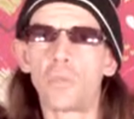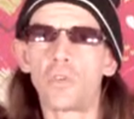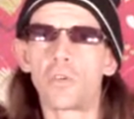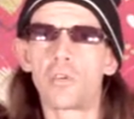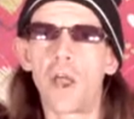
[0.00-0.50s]

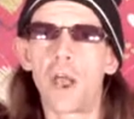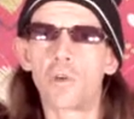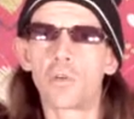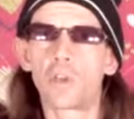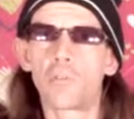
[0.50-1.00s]
you
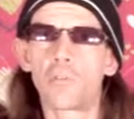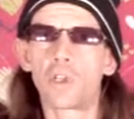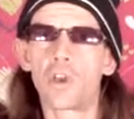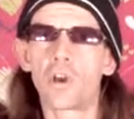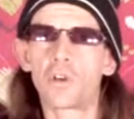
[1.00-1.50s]
out of the
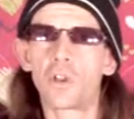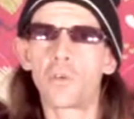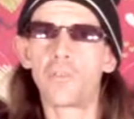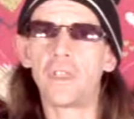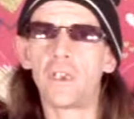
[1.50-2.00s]
Garden
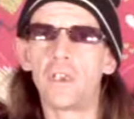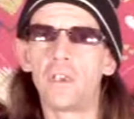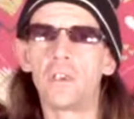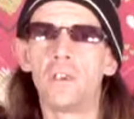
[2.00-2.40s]
of Eden.